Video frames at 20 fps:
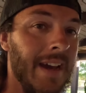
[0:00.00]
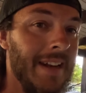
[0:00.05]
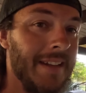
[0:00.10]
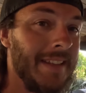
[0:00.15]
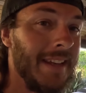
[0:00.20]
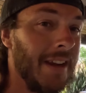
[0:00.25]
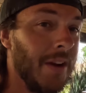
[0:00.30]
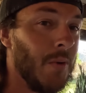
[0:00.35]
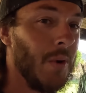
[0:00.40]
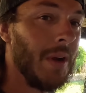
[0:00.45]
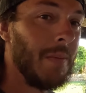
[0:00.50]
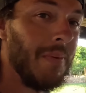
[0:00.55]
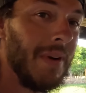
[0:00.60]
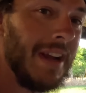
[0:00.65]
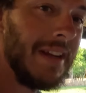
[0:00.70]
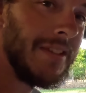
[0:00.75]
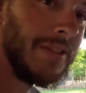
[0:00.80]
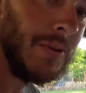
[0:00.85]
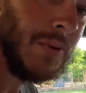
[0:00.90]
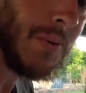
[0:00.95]
Had to take a quick
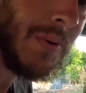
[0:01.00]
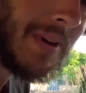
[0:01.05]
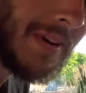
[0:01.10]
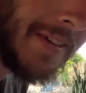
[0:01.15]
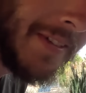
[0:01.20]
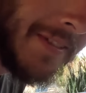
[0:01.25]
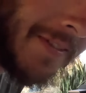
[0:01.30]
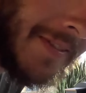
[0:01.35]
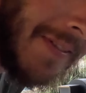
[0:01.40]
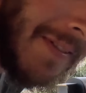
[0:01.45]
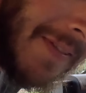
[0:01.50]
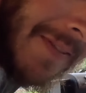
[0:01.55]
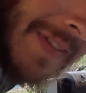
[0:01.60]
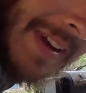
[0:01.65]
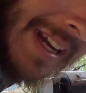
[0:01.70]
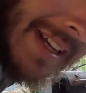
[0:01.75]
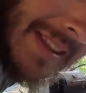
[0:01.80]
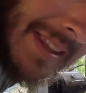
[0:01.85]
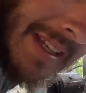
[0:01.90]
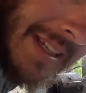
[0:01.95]
break to
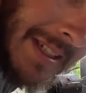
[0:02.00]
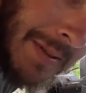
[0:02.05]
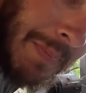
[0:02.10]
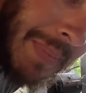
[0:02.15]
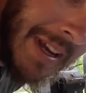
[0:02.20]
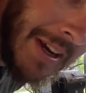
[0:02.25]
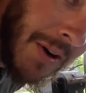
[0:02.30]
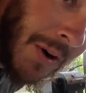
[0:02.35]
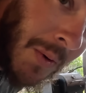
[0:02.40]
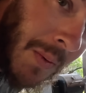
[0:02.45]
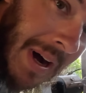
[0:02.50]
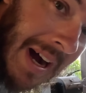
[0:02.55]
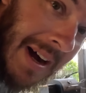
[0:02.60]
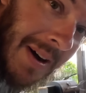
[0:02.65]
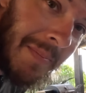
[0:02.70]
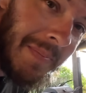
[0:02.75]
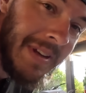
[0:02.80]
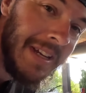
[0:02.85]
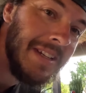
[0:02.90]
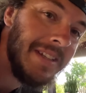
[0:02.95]
feed these big old
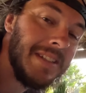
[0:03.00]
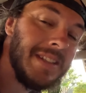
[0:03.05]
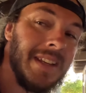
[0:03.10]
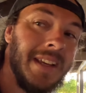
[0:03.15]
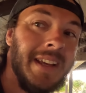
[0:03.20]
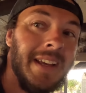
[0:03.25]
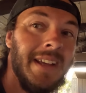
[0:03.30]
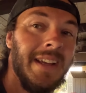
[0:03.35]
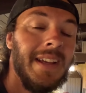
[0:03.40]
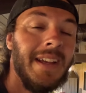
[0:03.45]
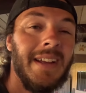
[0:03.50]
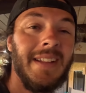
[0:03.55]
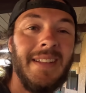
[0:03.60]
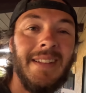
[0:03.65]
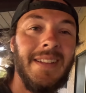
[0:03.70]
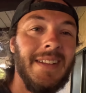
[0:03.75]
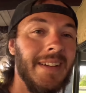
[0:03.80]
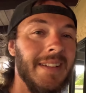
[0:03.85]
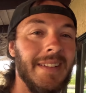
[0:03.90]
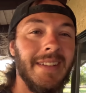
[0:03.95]
wild beasts. And
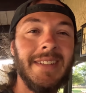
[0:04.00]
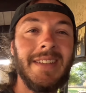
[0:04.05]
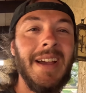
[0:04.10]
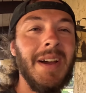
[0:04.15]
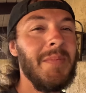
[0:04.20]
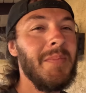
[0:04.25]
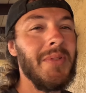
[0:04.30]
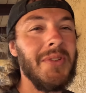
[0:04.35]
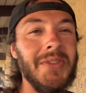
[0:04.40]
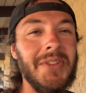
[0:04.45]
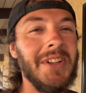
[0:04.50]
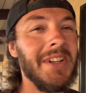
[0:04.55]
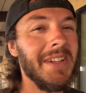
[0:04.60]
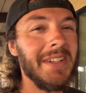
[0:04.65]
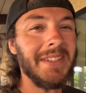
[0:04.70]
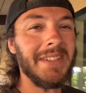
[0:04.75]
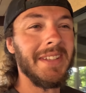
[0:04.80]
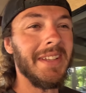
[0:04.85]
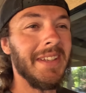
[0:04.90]
then look at this, how bougie is